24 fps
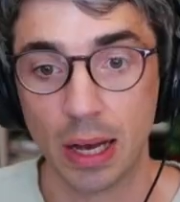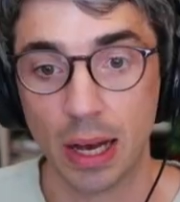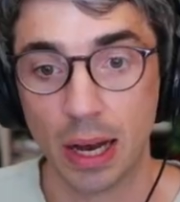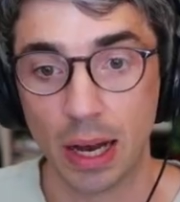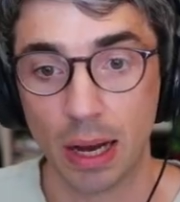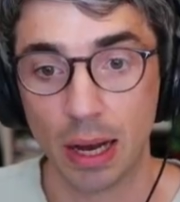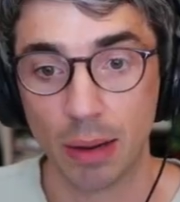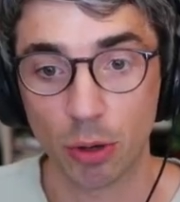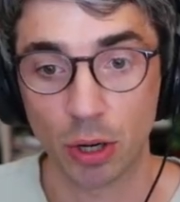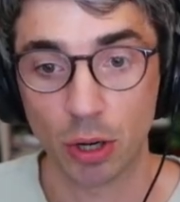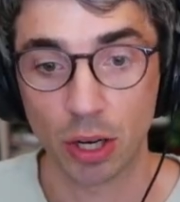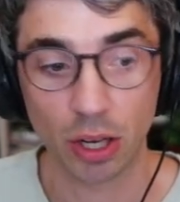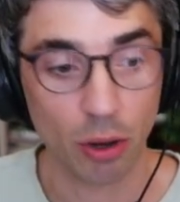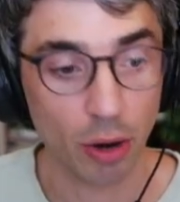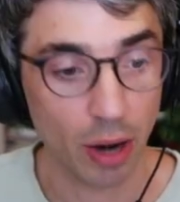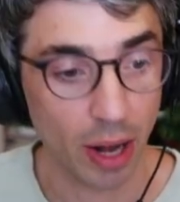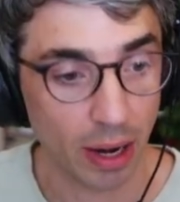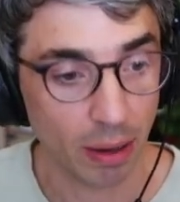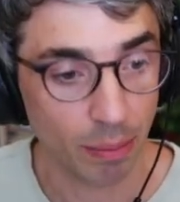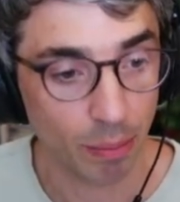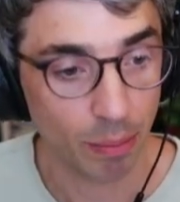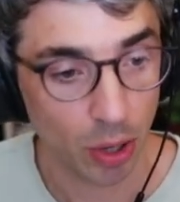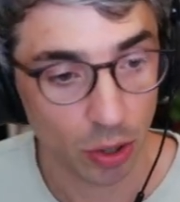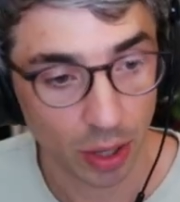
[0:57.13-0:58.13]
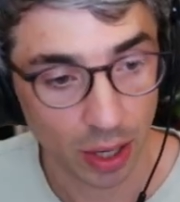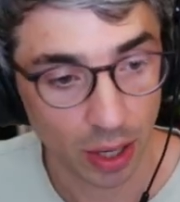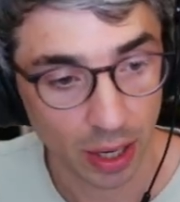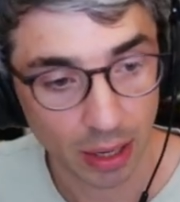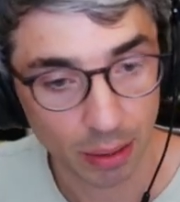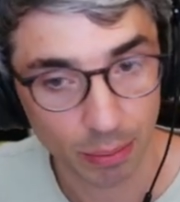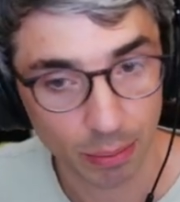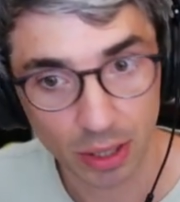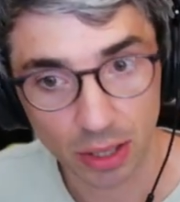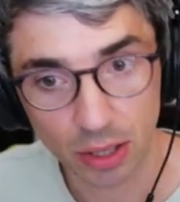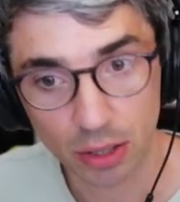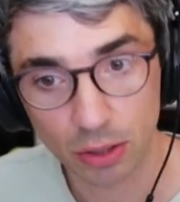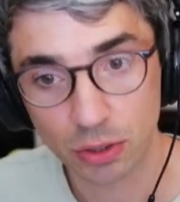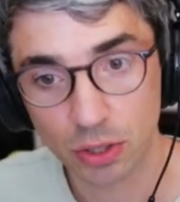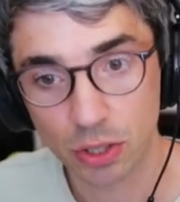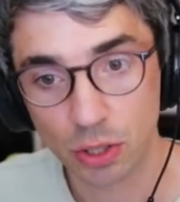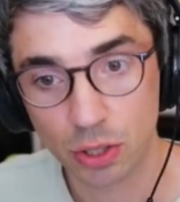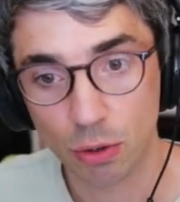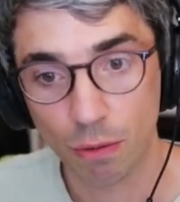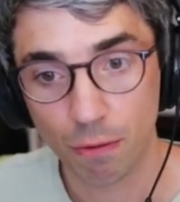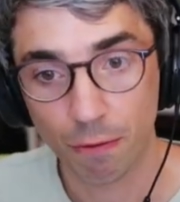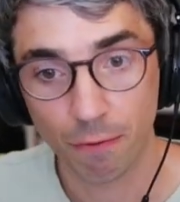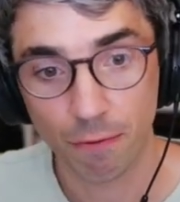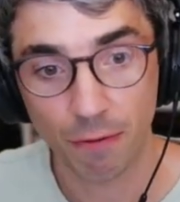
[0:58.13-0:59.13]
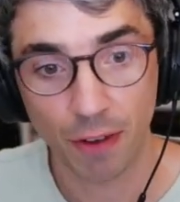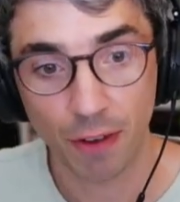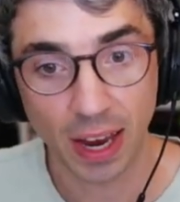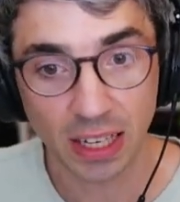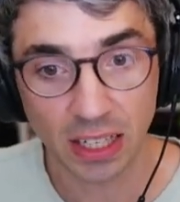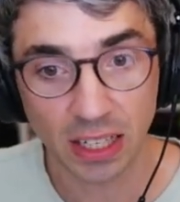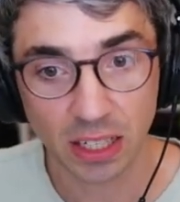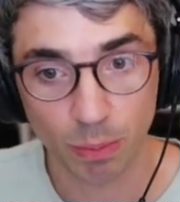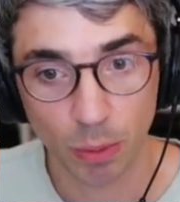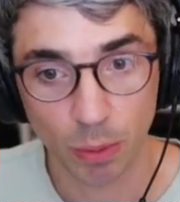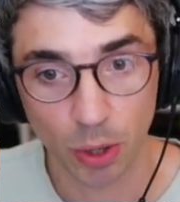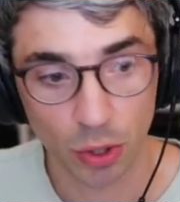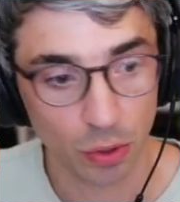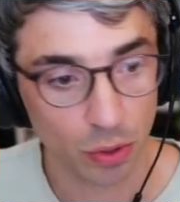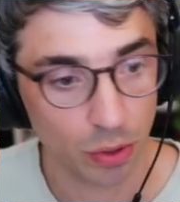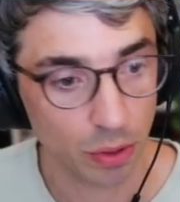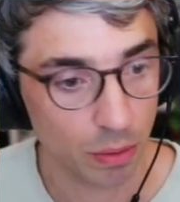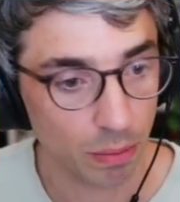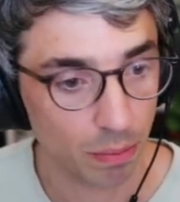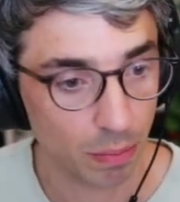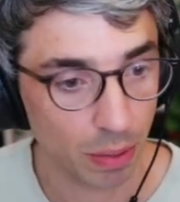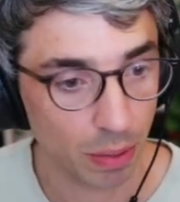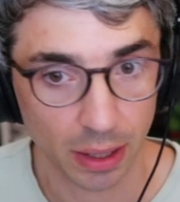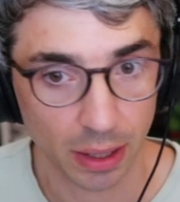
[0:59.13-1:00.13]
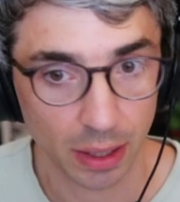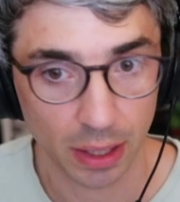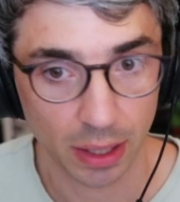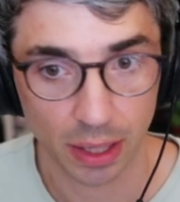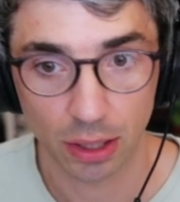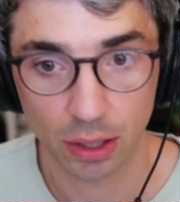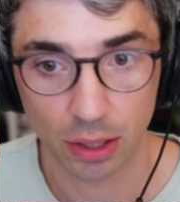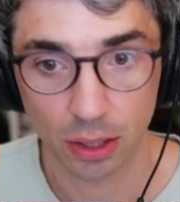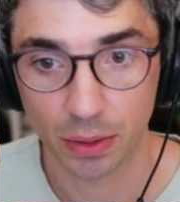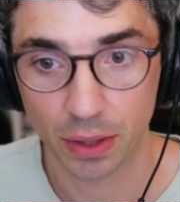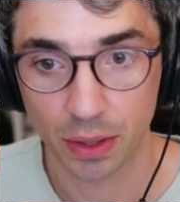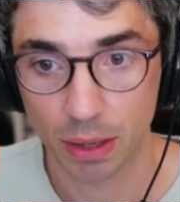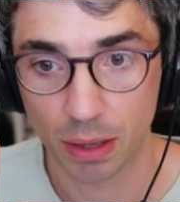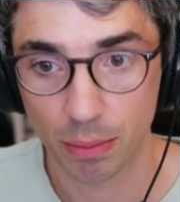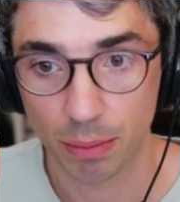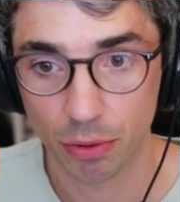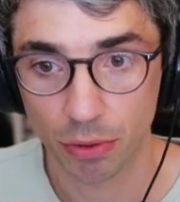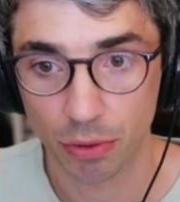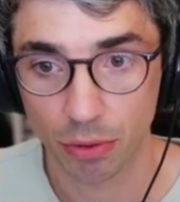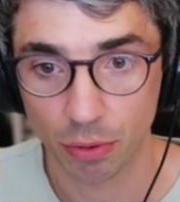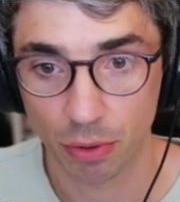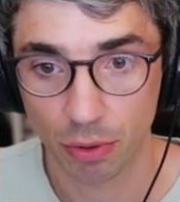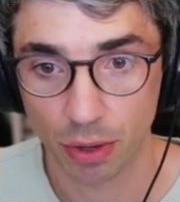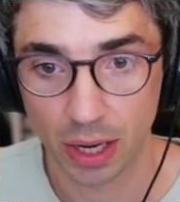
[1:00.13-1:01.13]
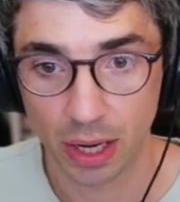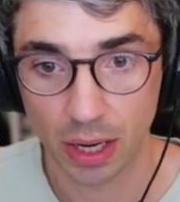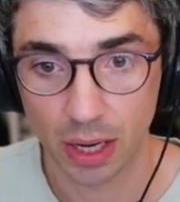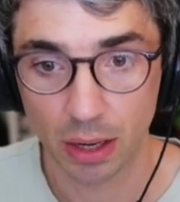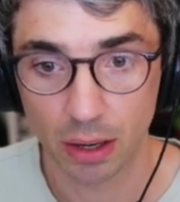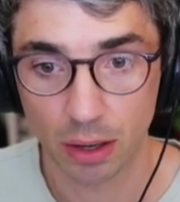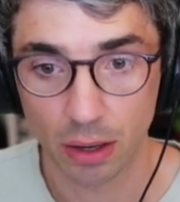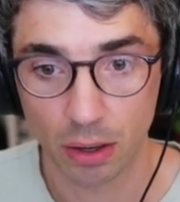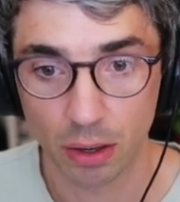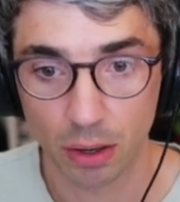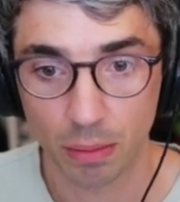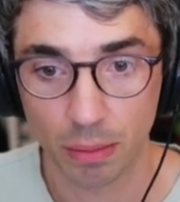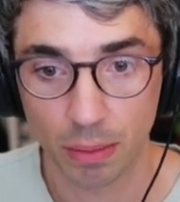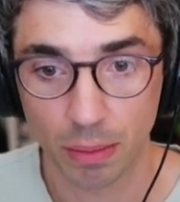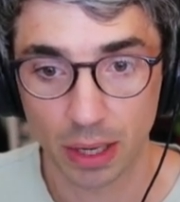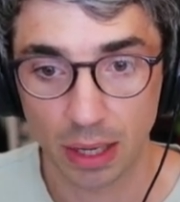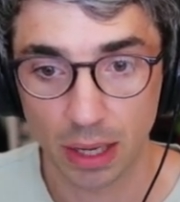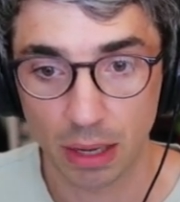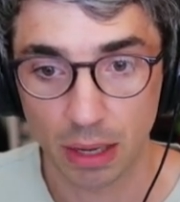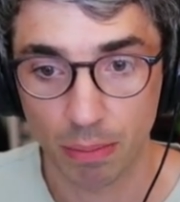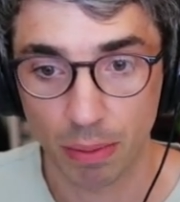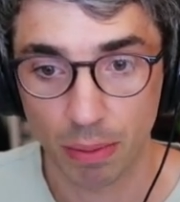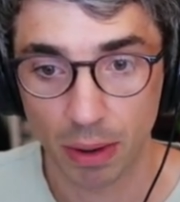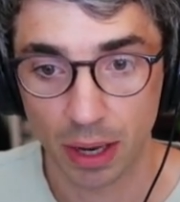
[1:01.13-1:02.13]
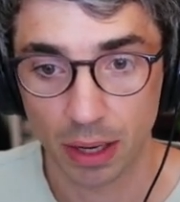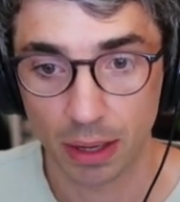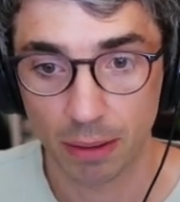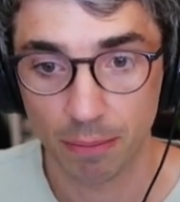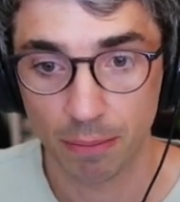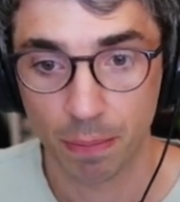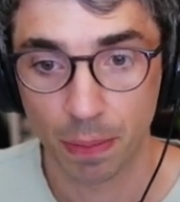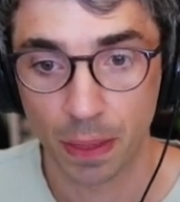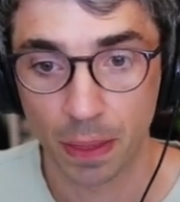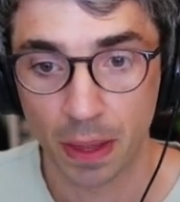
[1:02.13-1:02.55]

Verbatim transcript: We're going to go to edit mode, and I'm going to go to face mode clicking on the number 3 on my keypad.